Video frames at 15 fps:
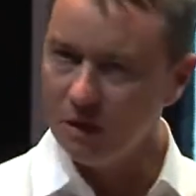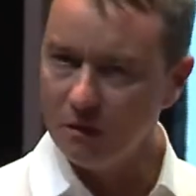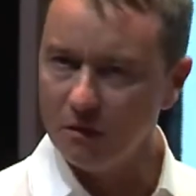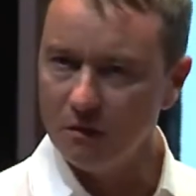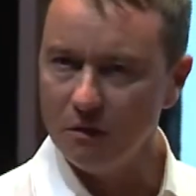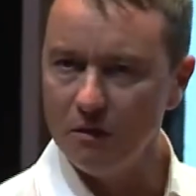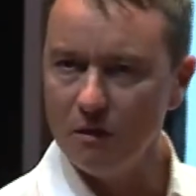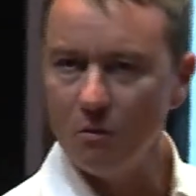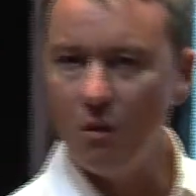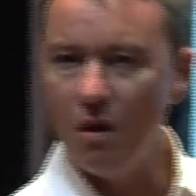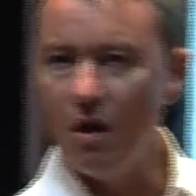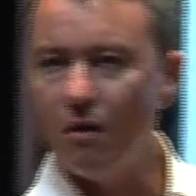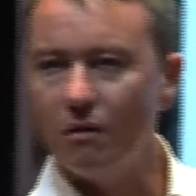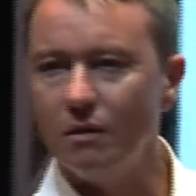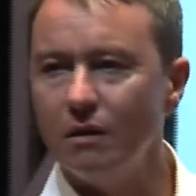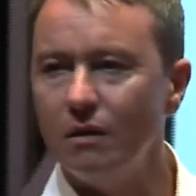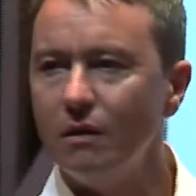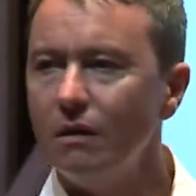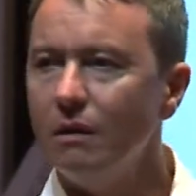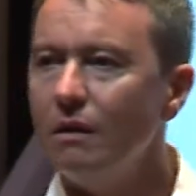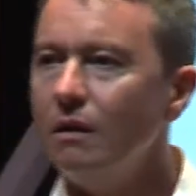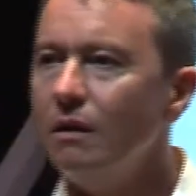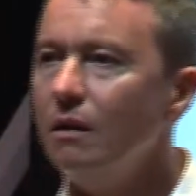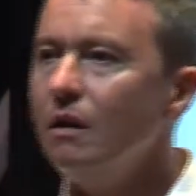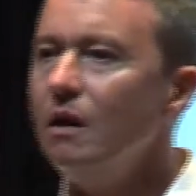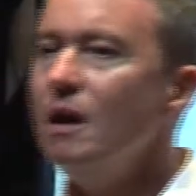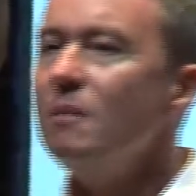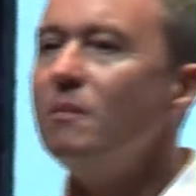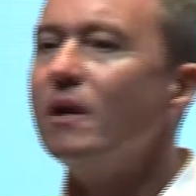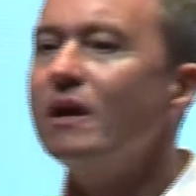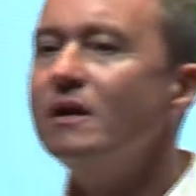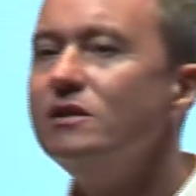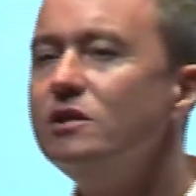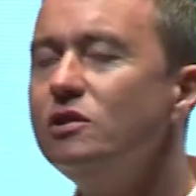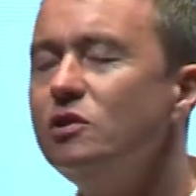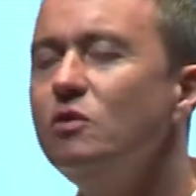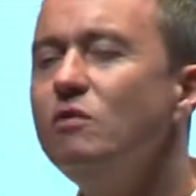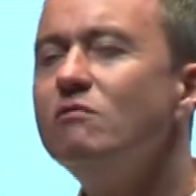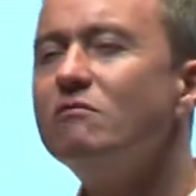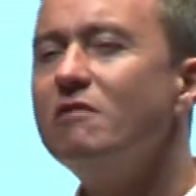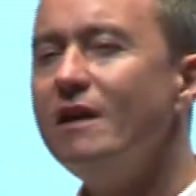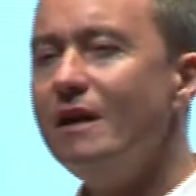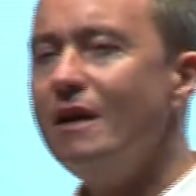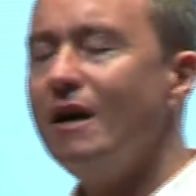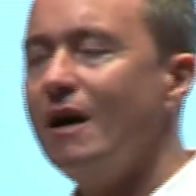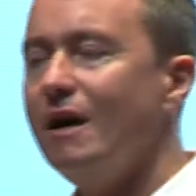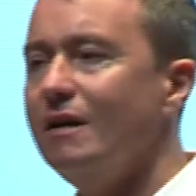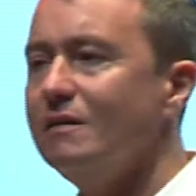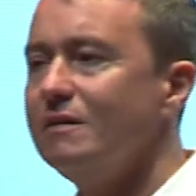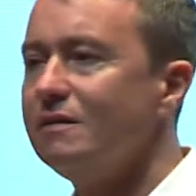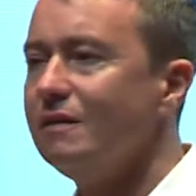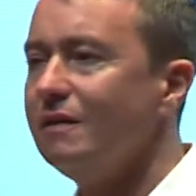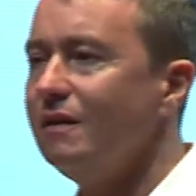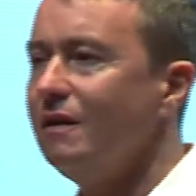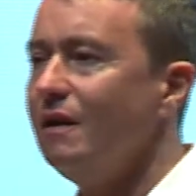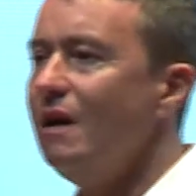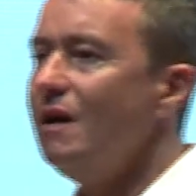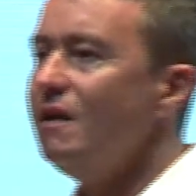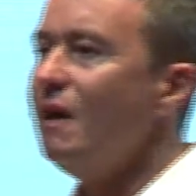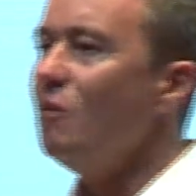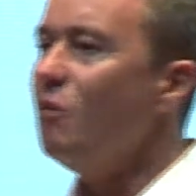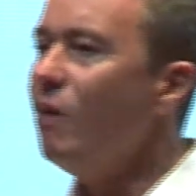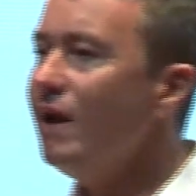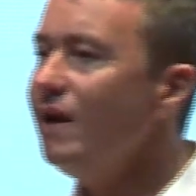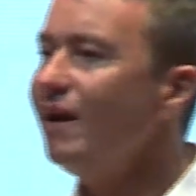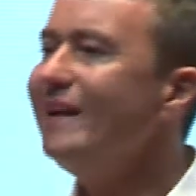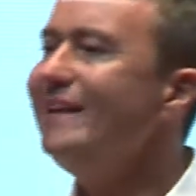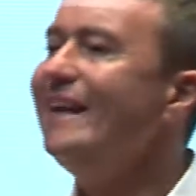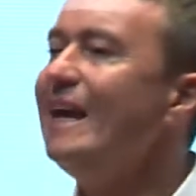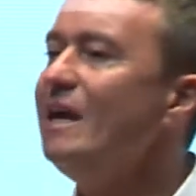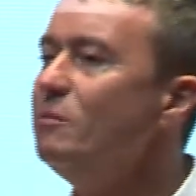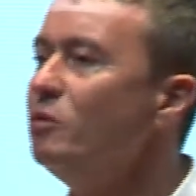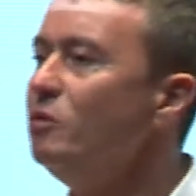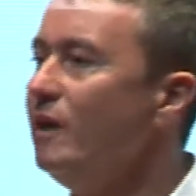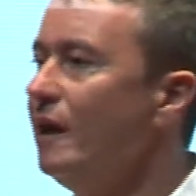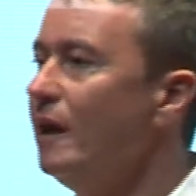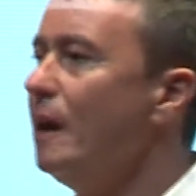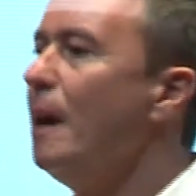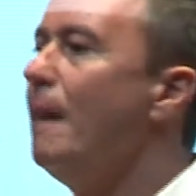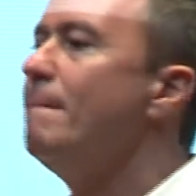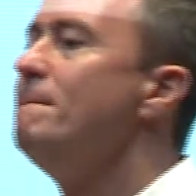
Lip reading: going on in the world. But I soon realized that when I labeled it